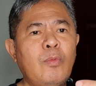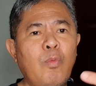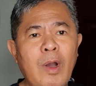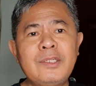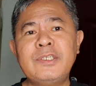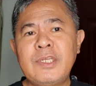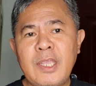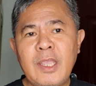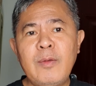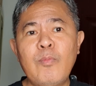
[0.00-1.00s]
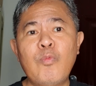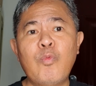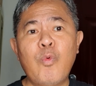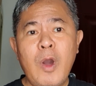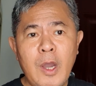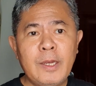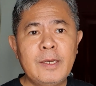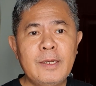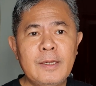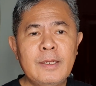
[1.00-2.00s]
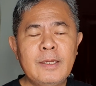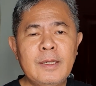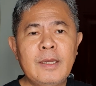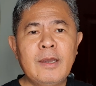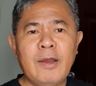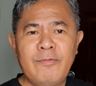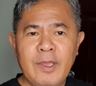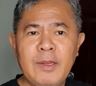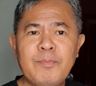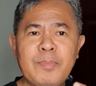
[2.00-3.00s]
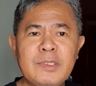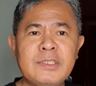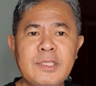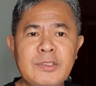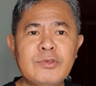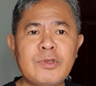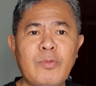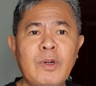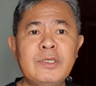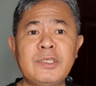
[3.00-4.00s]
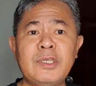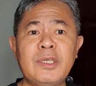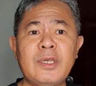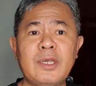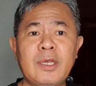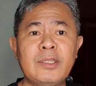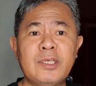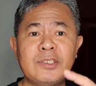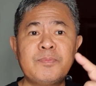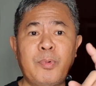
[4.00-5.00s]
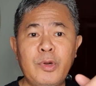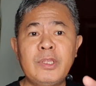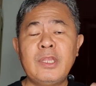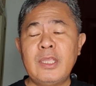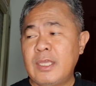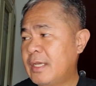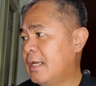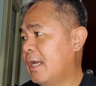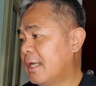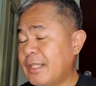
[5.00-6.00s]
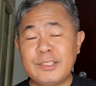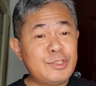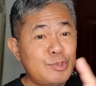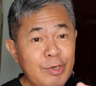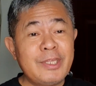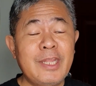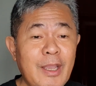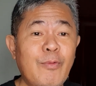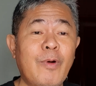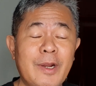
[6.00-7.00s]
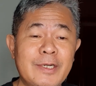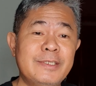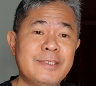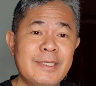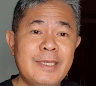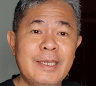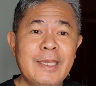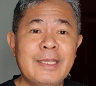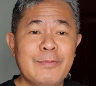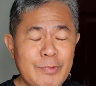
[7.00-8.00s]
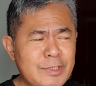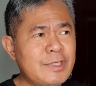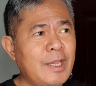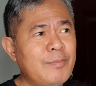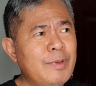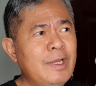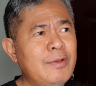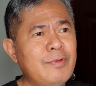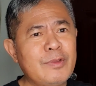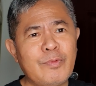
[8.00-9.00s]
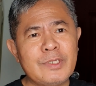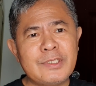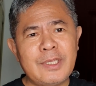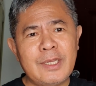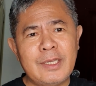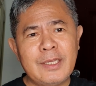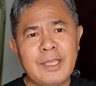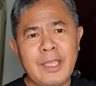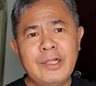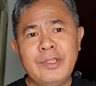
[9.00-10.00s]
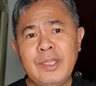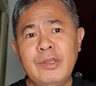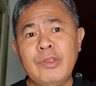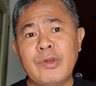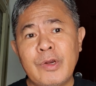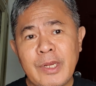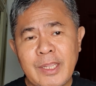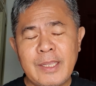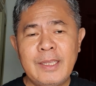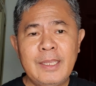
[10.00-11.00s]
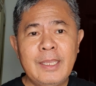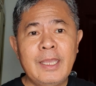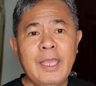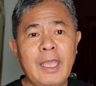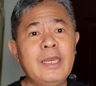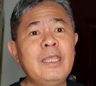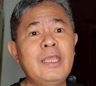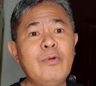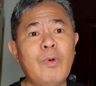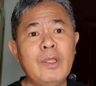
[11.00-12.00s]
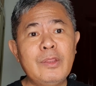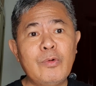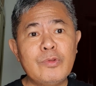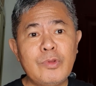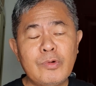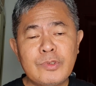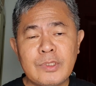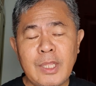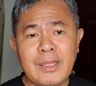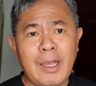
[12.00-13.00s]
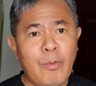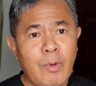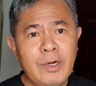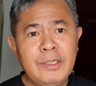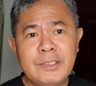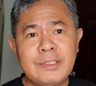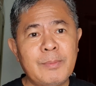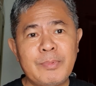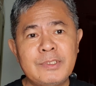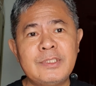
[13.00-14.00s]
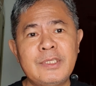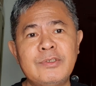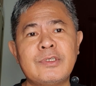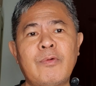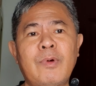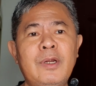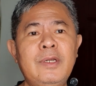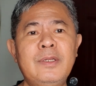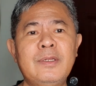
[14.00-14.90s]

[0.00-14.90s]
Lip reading: watch him won a very prestigious award, the Shorty Awards, which I believe it was held in New York, and he won that awards, the prestigious award,